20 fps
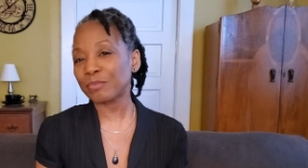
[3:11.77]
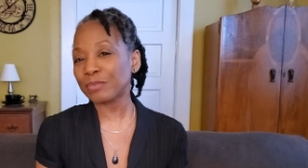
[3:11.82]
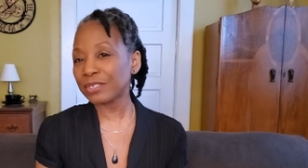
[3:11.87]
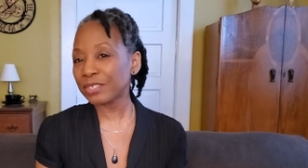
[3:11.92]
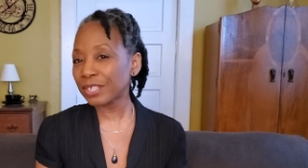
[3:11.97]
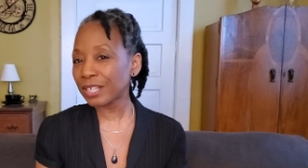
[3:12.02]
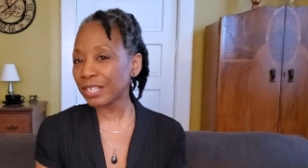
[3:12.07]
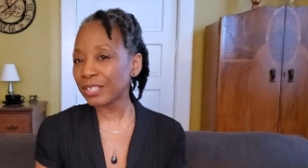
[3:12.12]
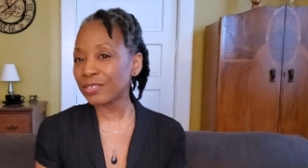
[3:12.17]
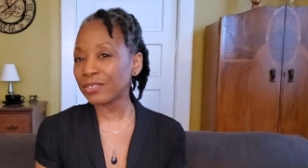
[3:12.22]

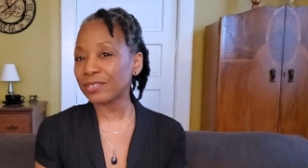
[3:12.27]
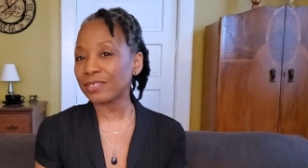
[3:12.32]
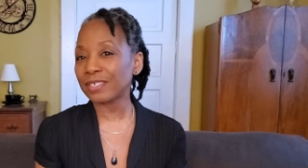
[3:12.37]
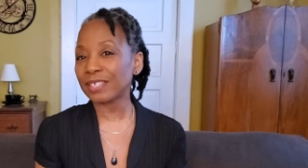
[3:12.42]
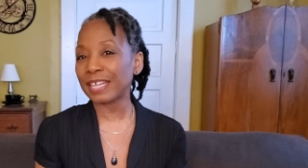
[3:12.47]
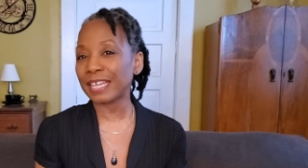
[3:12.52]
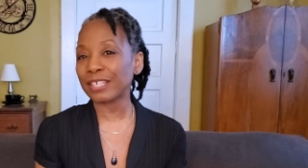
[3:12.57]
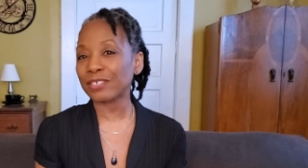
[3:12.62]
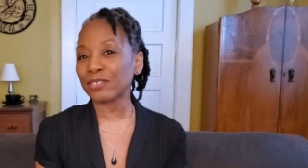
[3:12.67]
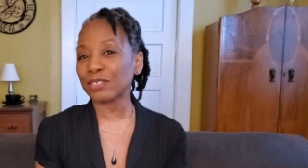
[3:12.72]
touched
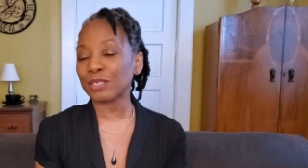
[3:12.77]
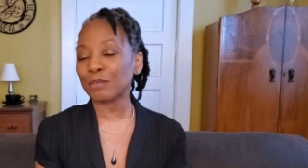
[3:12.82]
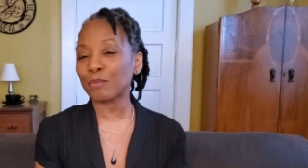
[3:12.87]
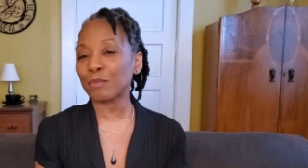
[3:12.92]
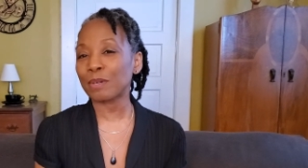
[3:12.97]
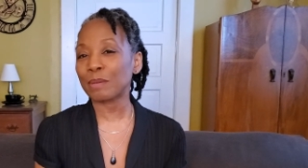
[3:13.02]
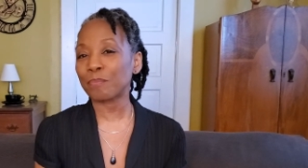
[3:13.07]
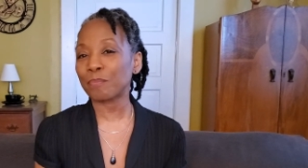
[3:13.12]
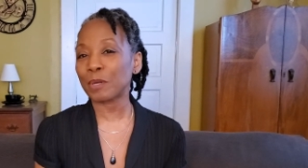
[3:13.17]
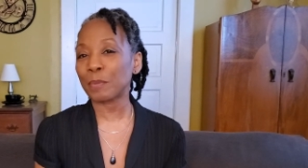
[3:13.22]
and actually
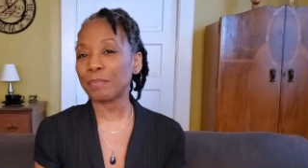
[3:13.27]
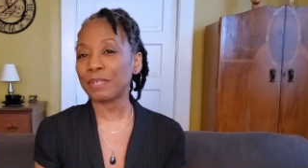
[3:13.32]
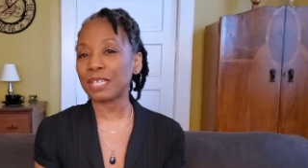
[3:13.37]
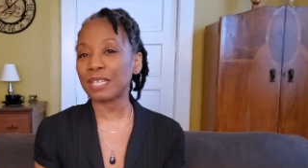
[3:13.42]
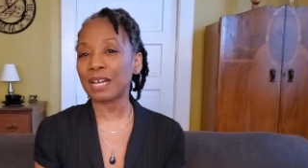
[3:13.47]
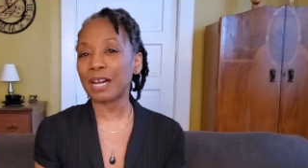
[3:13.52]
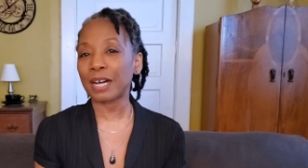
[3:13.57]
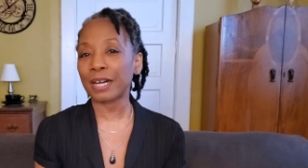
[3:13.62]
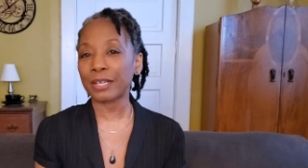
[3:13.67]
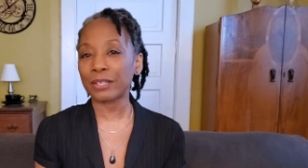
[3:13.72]
a
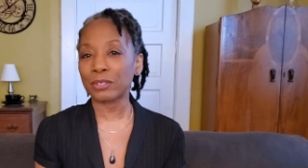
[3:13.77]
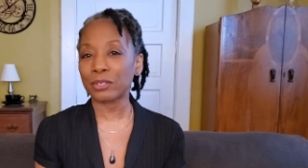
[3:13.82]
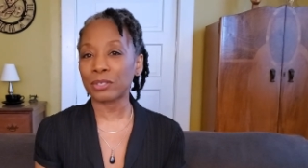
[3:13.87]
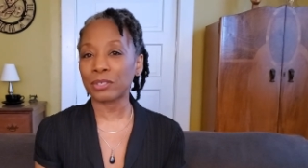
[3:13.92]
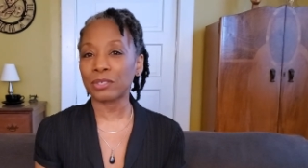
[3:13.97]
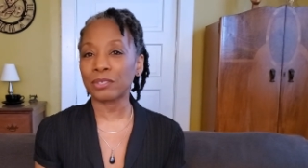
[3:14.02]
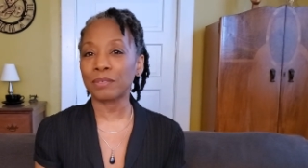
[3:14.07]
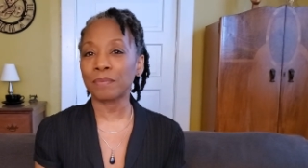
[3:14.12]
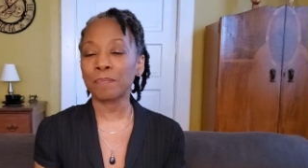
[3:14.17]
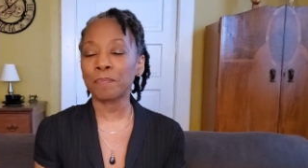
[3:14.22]
bit
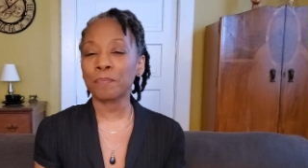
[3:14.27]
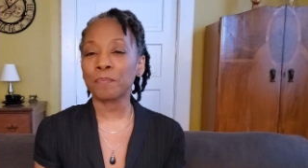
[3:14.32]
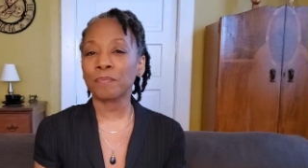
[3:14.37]
honored